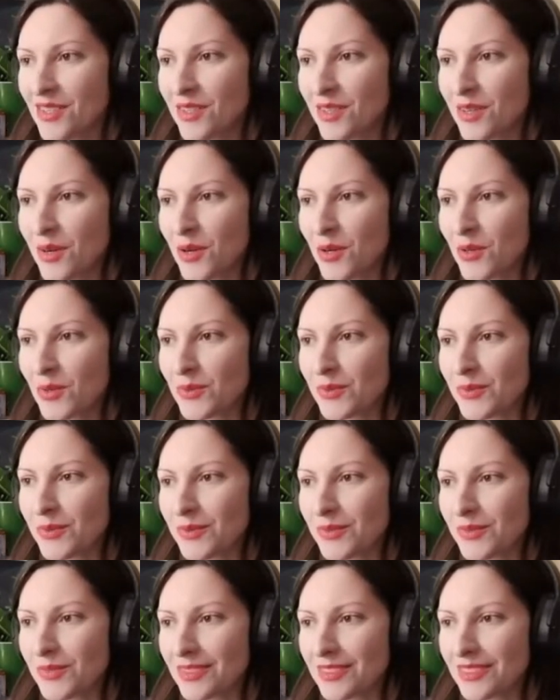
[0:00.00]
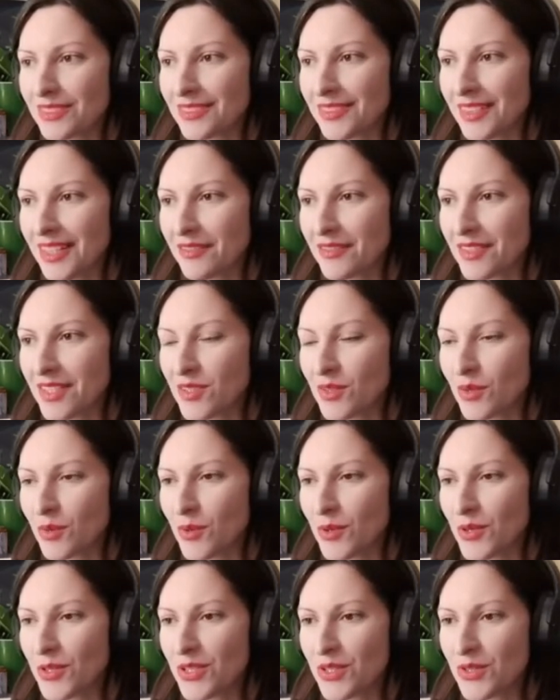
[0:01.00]
So, we have this
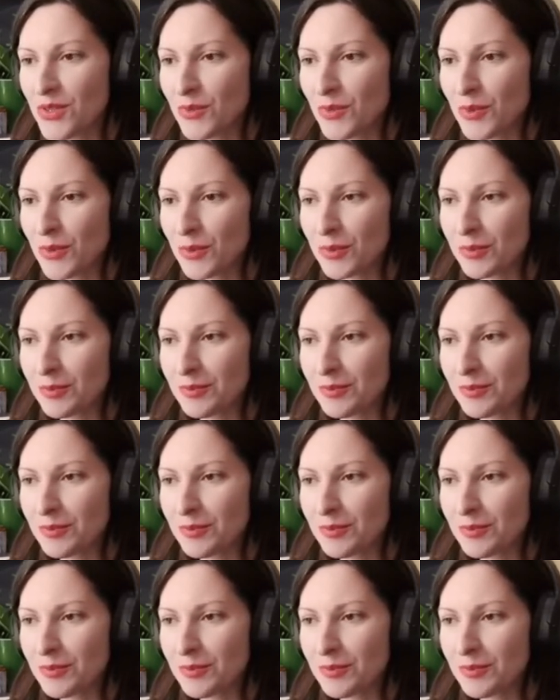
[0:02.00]
gorgeous